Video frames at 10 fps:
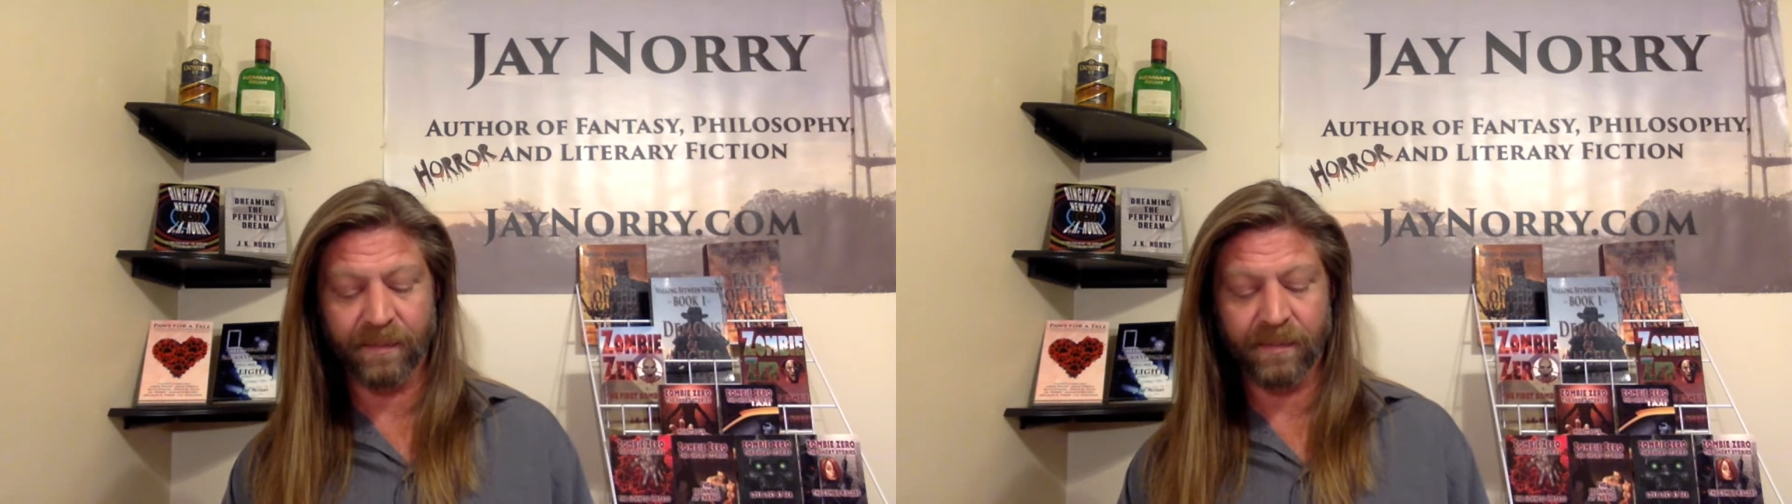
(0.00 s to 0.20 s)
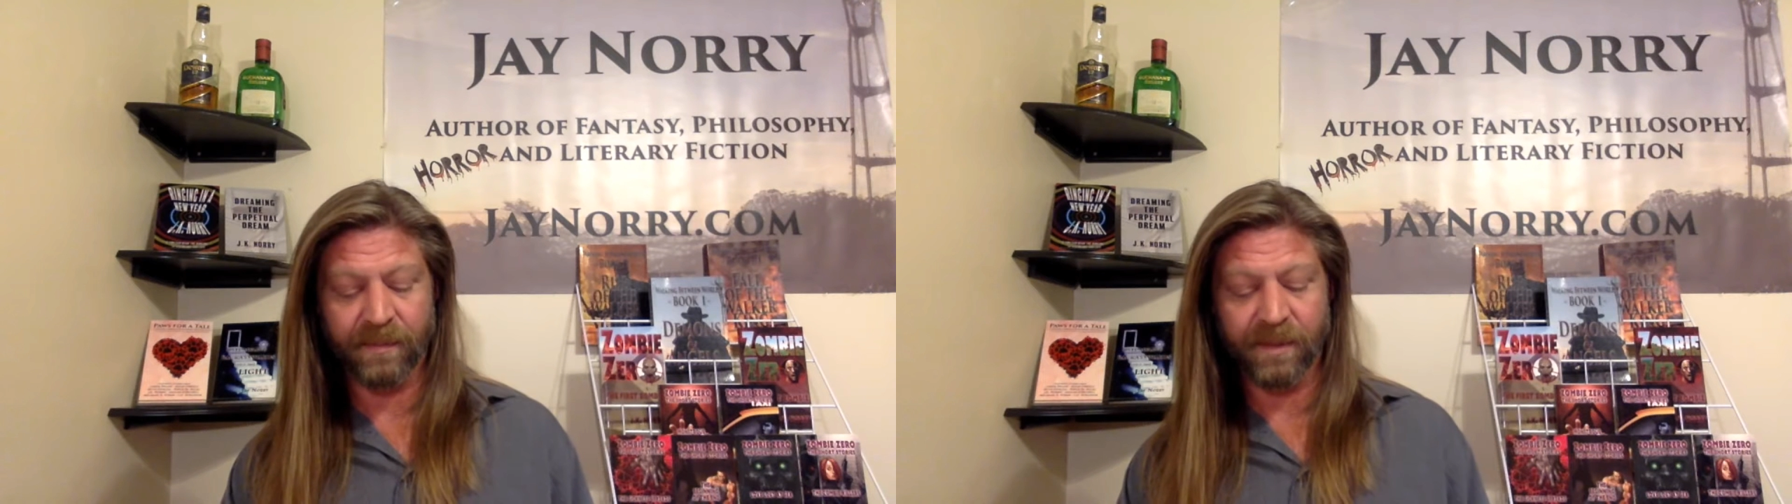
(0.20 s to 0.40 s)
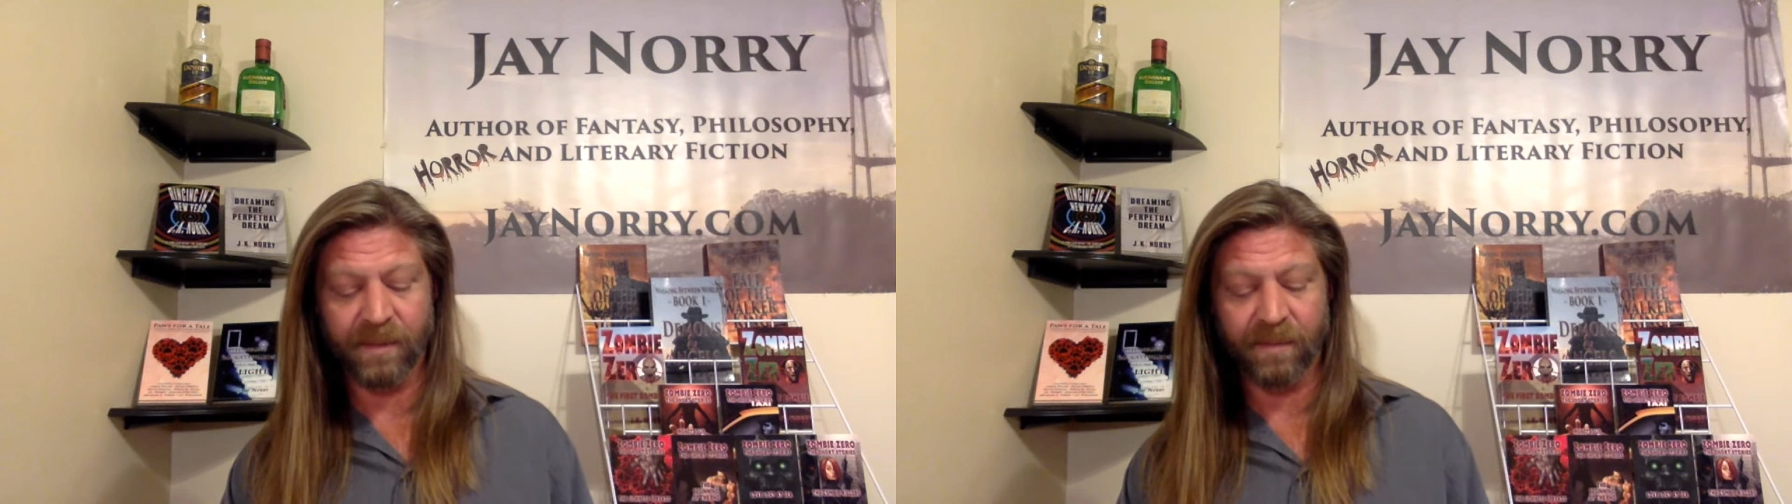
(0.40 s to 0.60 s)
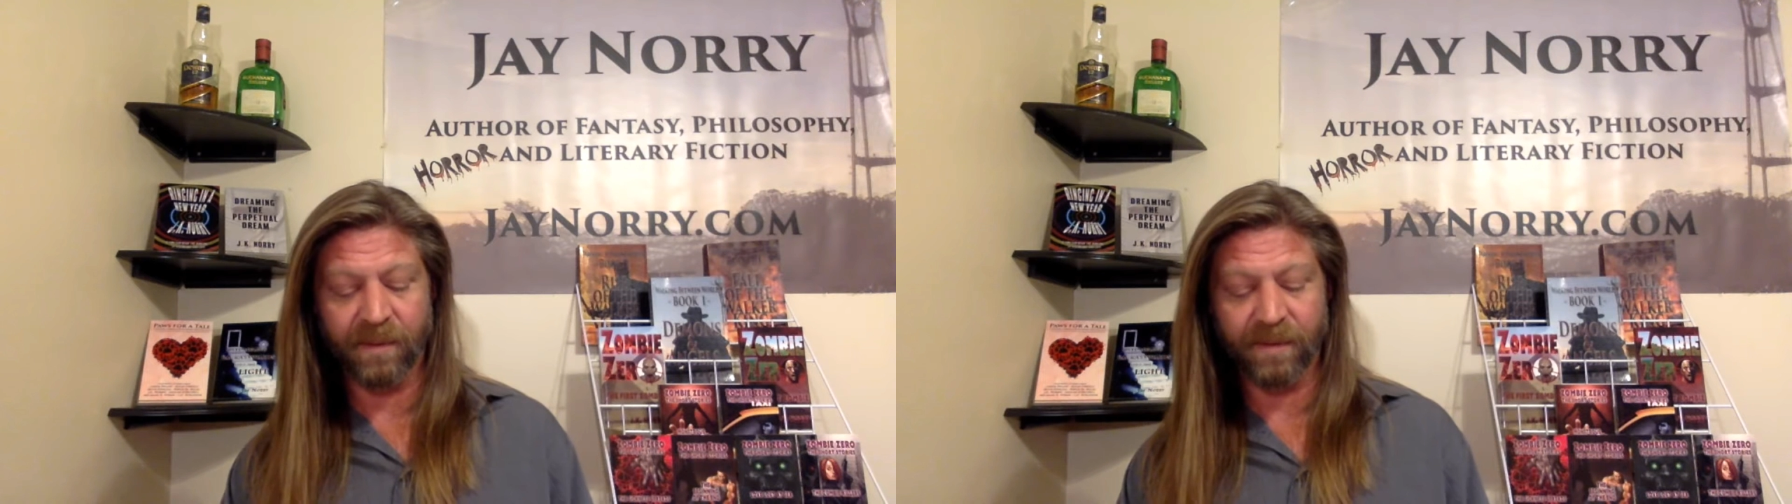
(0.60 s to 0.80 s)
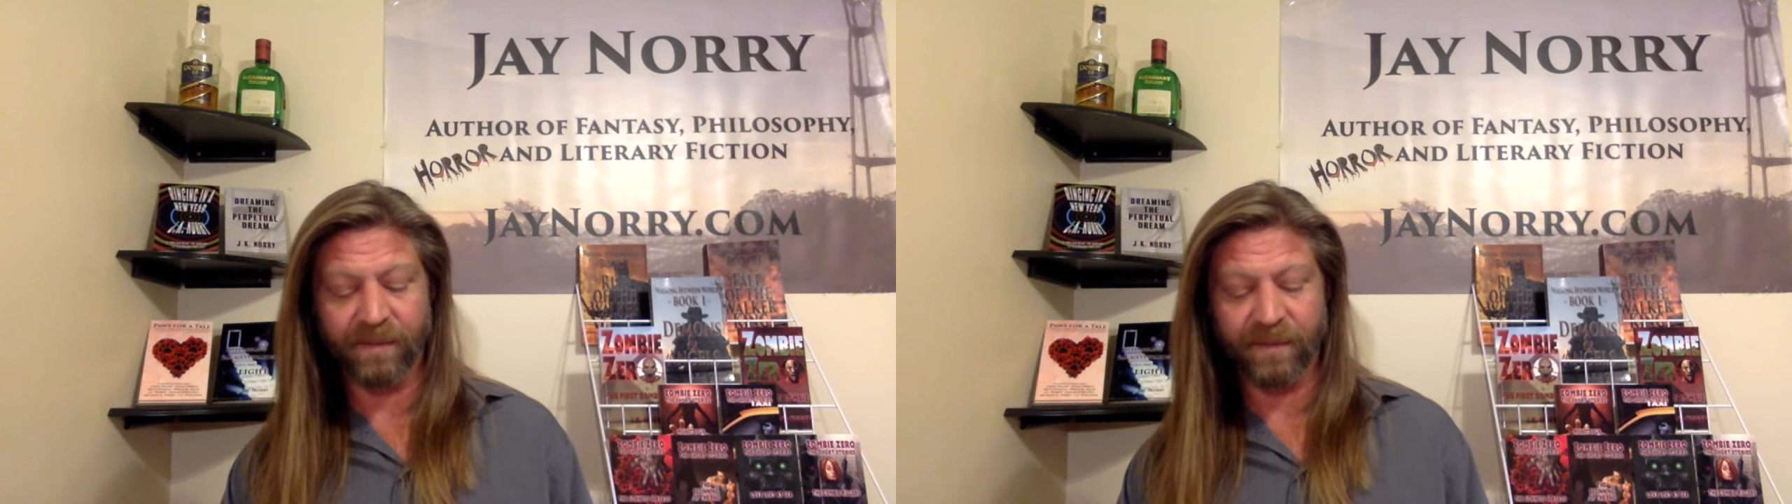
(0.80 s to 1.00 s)
Some
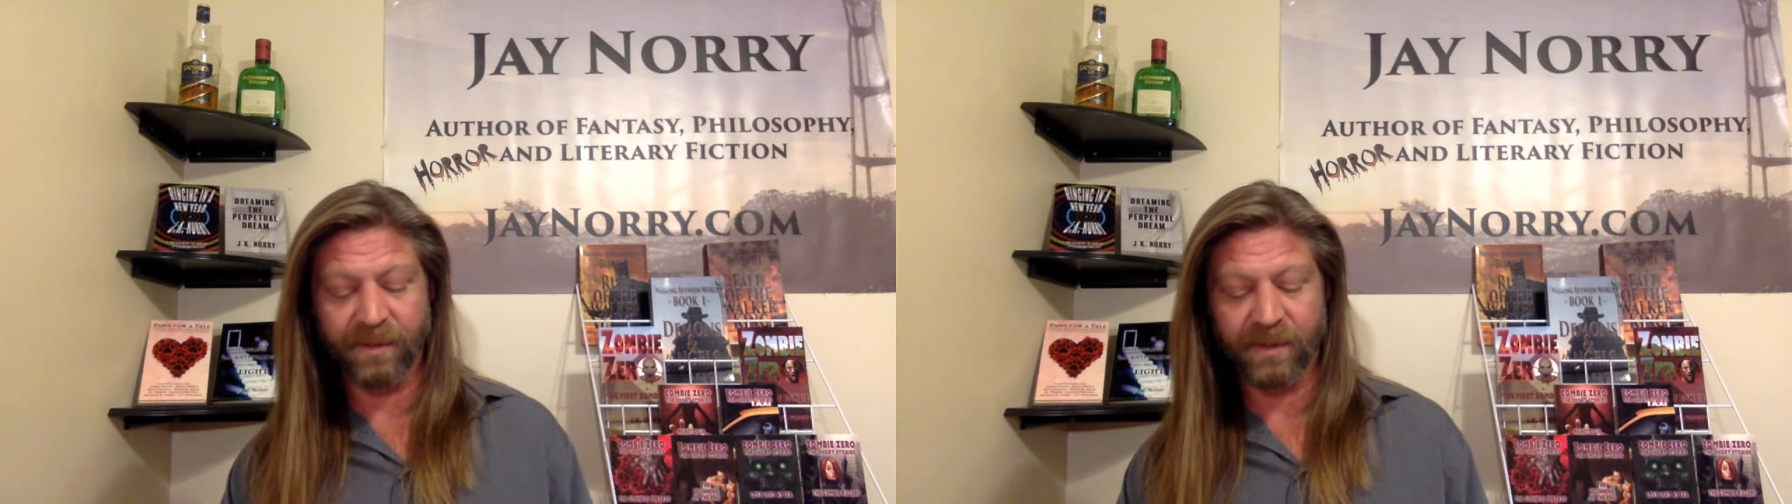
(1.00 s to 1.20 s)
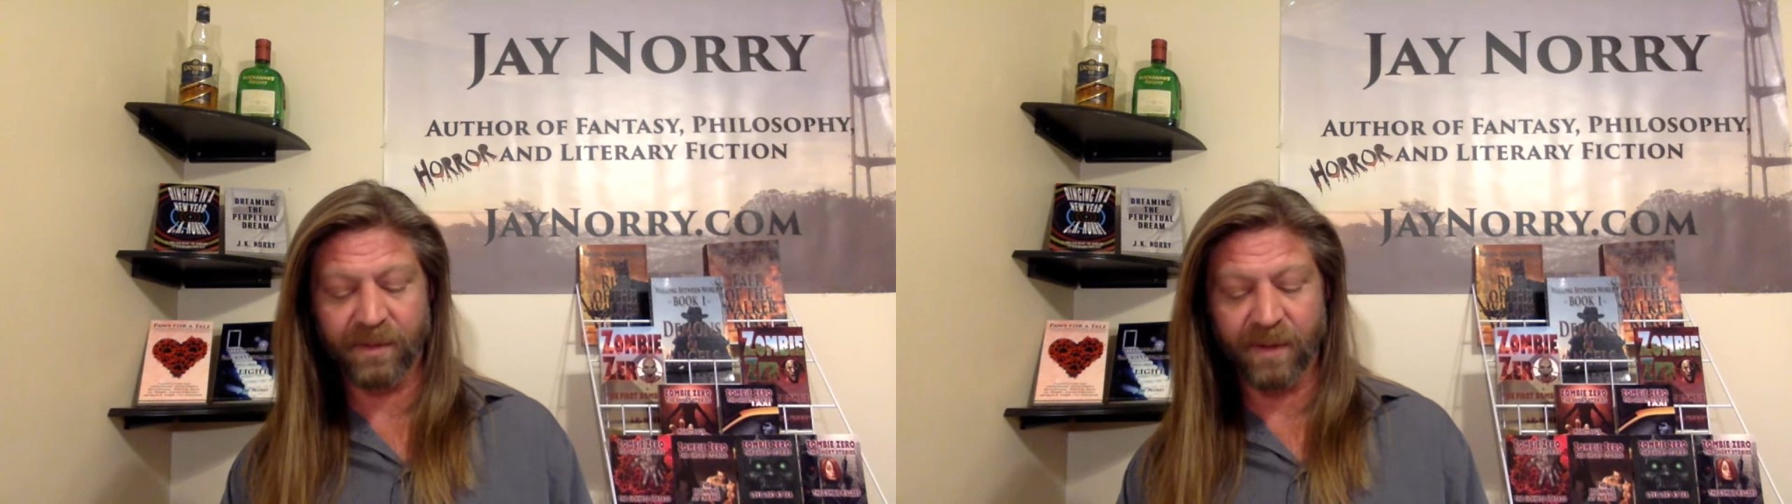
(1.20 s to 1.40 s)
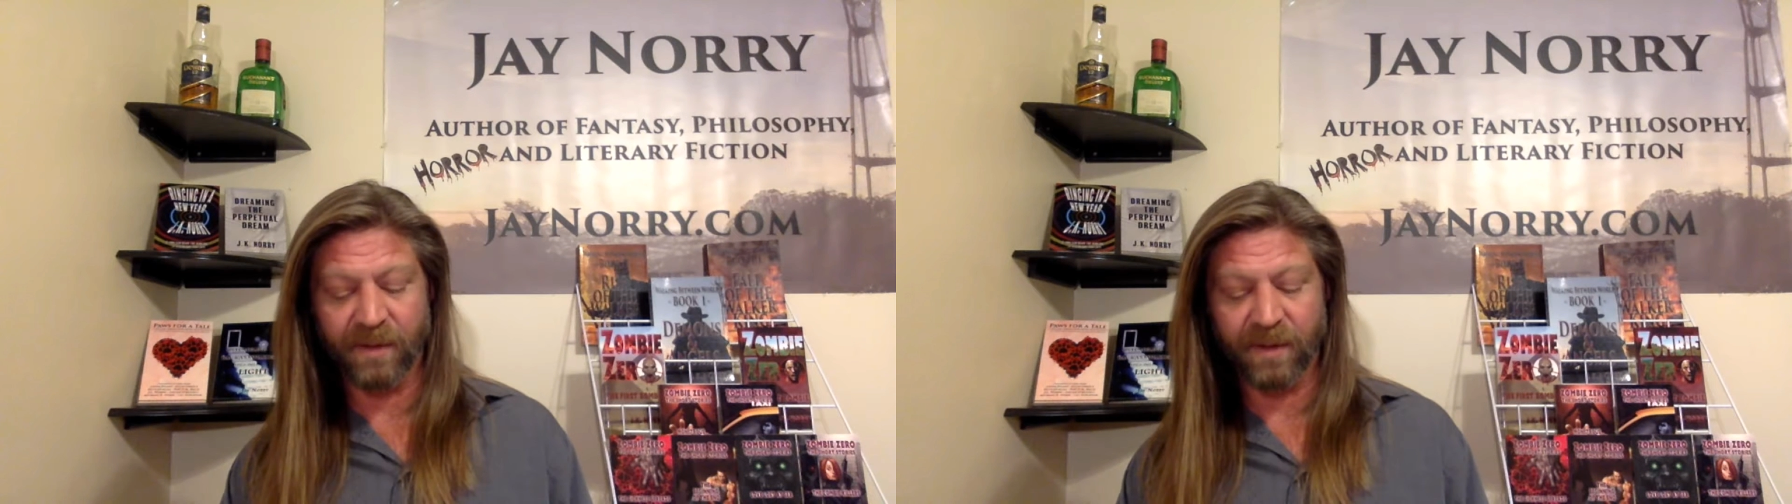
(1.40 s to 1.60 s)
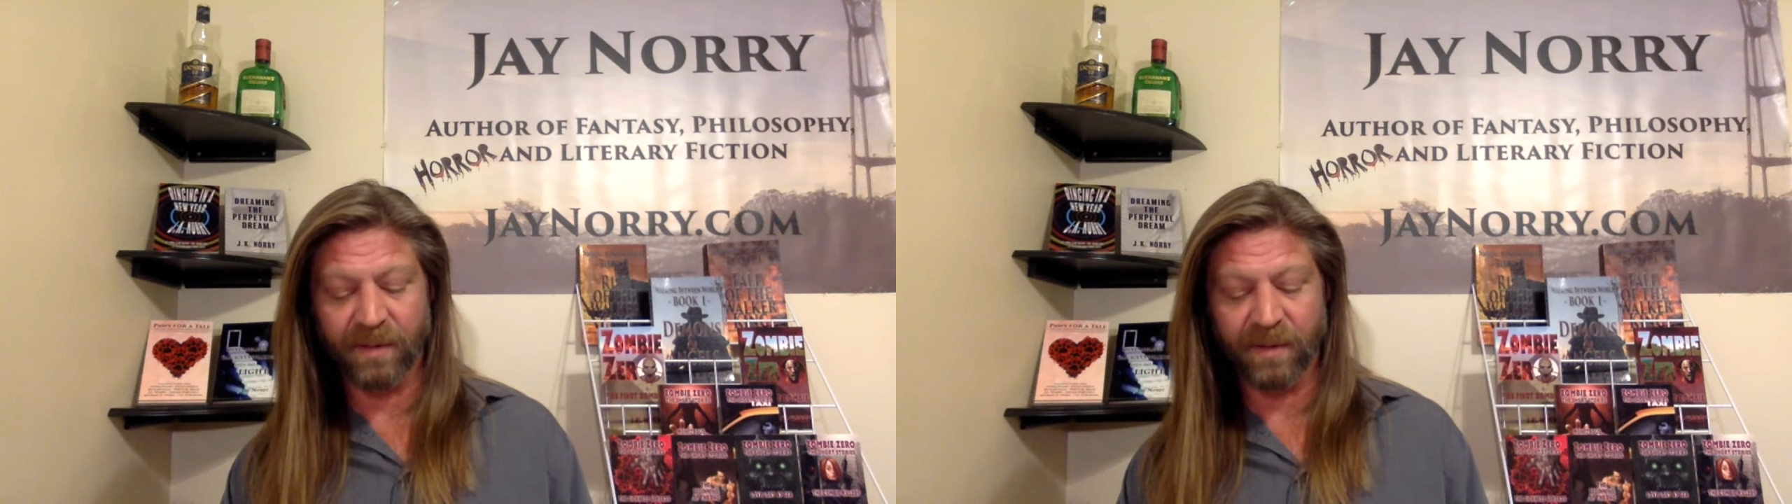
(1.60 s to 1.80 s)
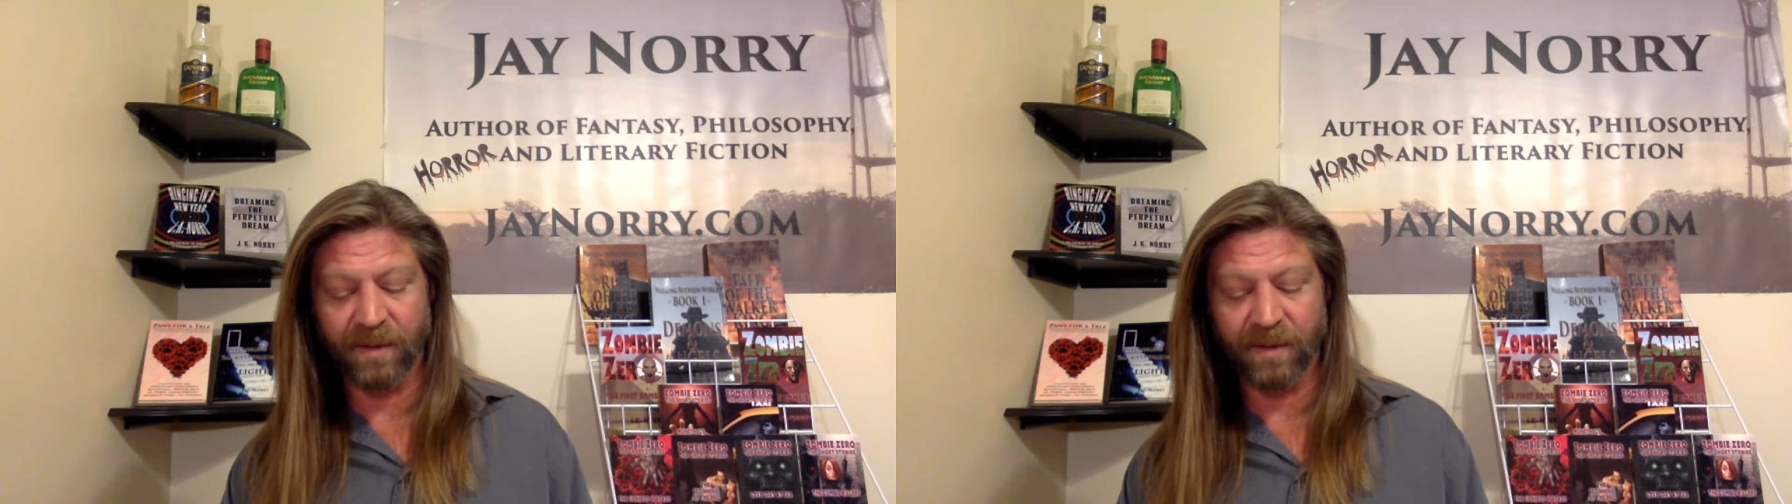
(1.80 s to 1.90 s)
brave folks had rounded up